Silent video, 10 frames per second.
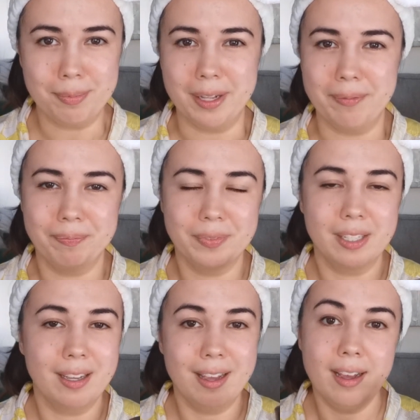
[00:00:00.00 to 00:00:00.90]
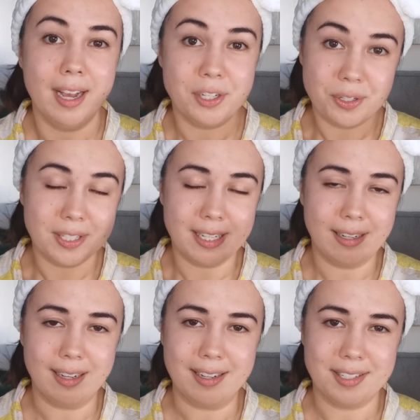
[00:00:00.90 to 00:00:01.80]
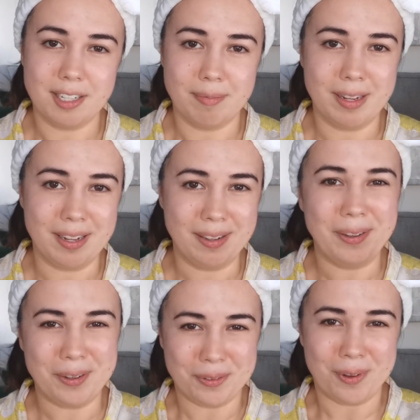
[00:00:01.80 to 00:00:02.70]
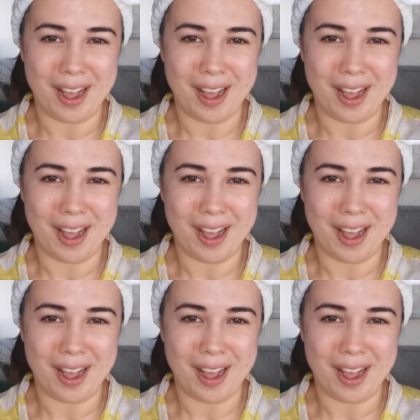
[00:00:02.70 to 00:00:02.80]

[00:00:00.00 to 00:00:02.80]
But I do see it lasting me a good